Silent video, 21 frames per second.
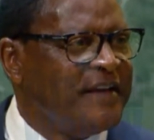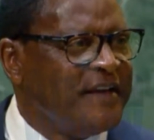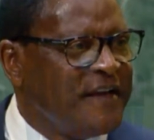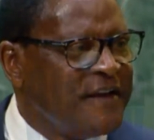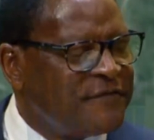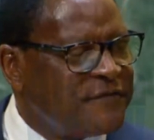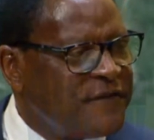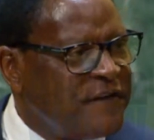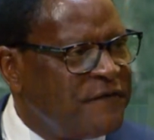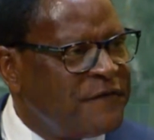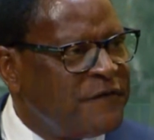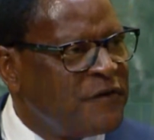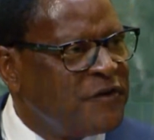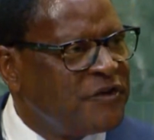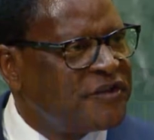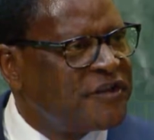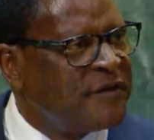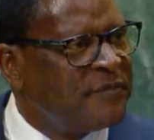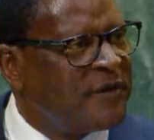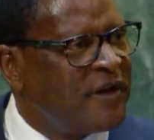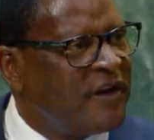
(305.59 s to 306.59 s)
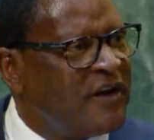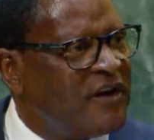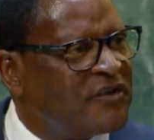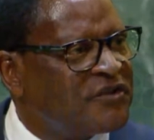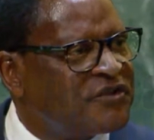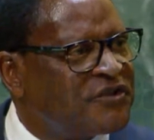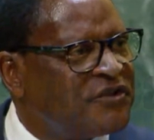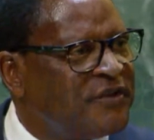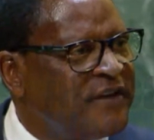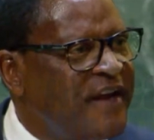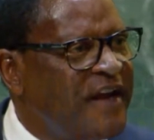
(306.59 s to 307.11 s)
If the future
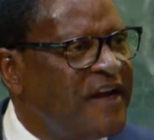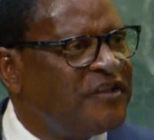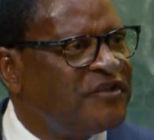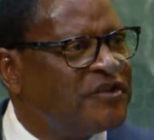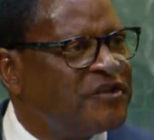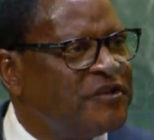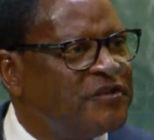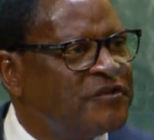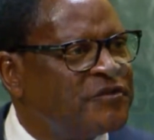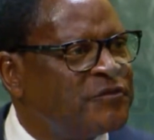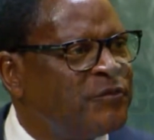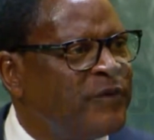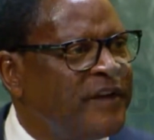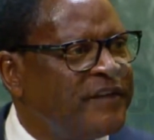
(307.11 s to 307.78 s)
belongs to nations